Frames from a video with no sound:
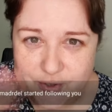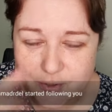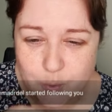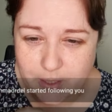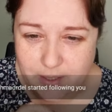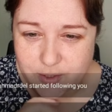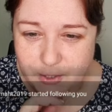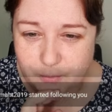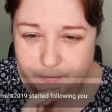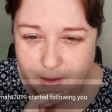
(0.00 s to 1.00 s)
too
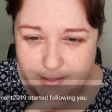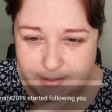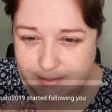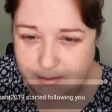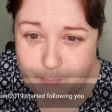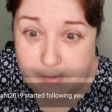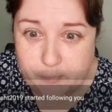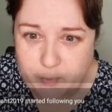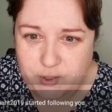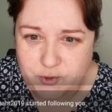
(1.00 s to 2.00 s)
fast and people are trying
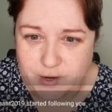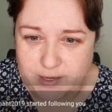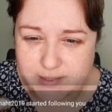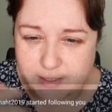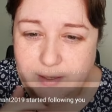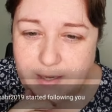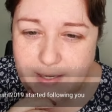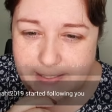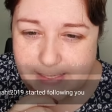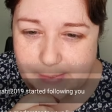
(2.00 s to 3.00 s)
to keep up.